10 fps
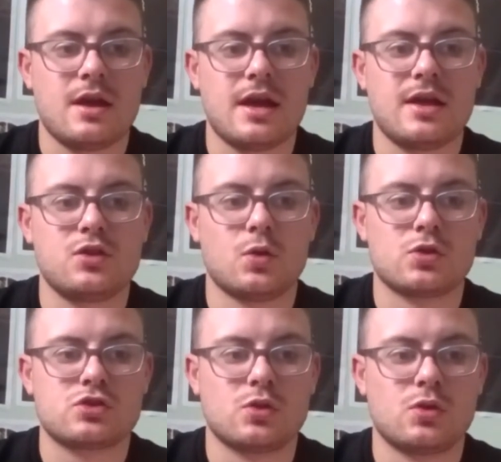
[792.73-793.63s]
They
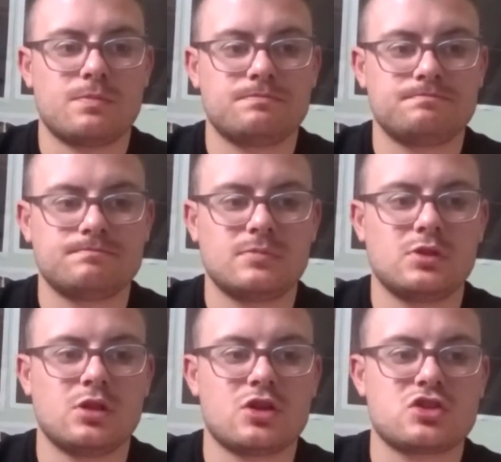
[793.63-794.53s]
also
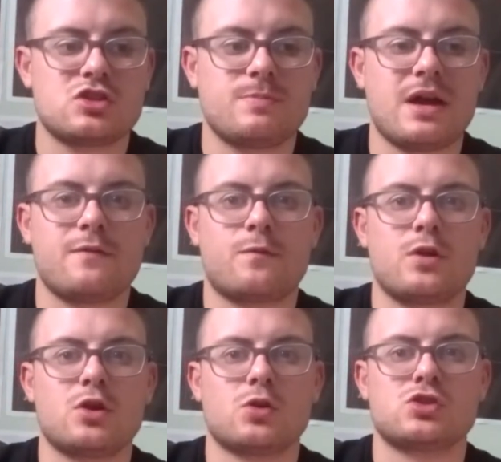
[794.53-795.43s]
lost by
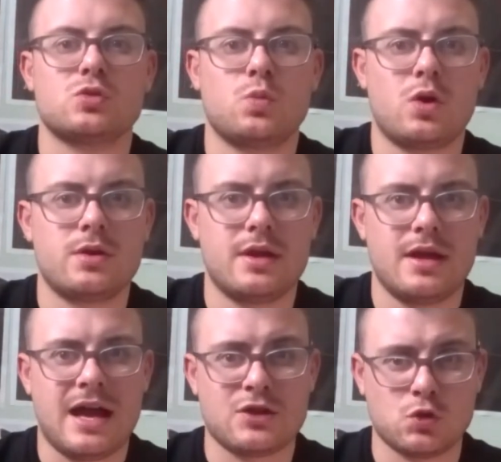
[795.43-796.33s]
3-1
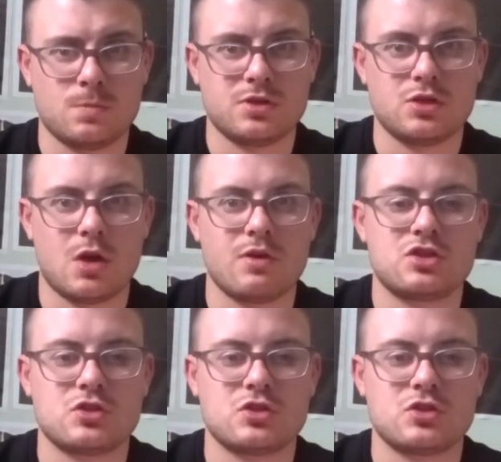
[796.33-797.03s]
at home to Norwich,